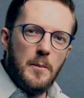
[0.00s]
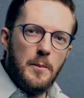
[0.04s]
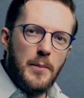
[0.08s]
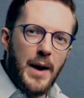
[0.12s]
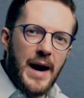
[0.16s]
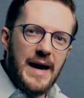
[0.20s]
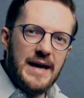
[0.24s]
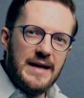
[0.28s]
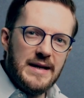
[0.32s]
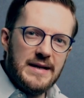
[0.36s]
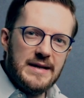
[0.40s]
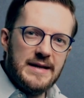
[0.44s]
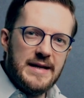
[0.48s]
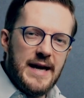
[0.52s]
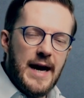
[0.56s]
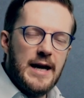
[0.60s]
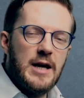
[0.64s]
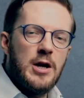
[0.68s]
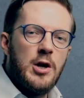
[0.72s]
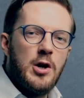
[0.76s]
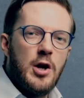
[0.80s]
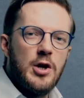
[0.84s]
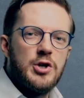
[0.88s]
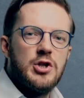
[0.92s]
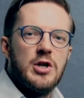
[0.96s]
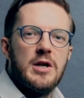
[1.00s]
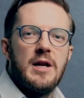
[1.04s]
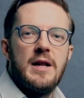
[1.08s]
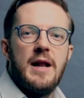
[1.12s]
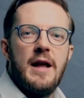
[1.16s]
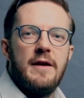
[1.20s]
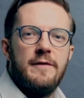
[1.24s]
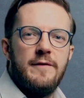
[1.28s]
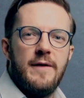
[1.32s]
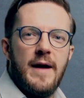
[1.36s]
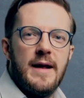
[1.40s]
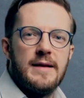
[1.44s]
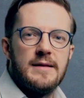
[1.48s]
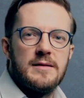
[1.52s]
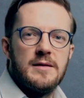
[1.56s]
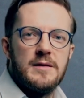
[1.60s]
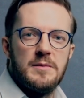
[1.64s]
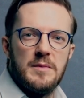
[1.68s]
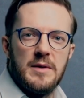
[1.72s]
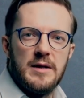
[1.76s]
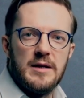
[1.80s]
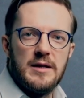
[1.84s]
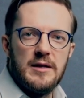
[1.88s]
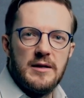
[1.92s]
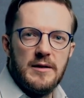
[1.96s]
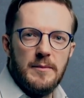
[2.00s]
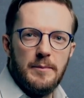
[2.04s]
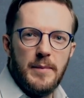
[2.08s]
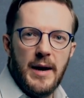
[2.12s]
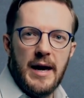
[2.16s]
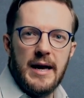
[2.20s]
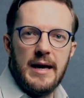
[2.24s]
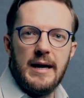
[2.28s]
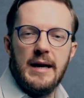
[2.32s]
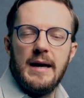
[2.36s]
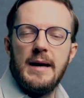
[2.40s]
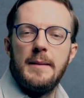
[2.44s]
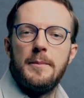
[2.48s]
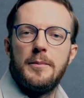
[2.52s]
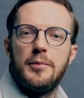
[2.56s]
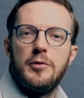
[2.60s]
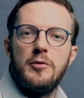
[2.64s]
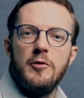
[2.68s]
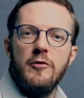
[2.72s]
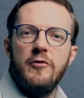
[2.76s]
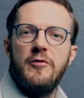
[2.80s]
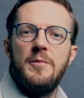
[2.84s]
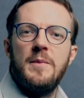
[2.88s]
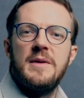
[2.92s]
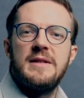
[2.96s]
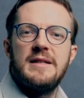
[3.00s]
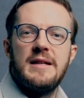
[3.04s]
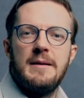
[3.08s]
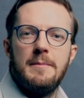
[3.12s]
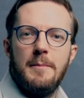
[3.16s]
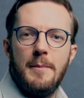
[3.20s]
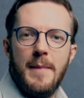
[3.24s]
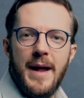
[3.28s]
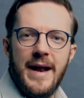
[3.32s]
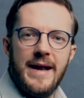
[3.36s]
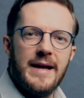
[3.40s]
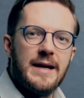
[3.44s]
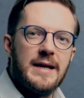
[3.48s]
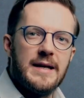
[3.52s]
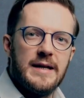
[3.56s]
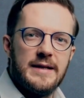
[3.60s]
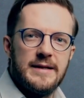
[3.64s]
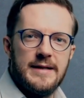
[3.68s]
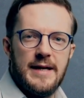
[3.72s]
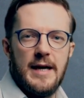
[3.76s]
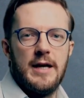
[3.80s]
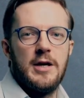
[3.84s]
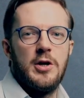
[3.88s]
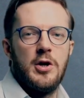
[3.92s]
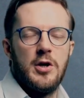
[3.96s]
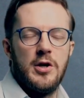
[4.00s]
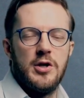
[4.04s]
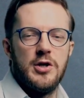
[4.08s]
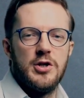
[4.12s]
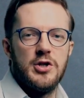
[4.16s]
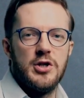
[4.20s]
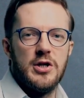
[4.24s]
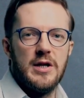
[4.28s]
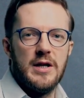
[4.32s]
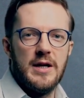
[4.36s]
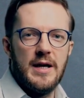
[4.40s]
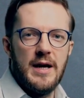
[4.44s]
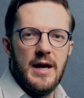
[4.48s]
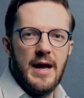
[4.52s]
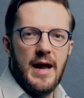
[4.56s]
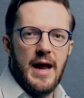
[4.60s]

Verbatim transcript: by technological advance, by improvements in medical technology,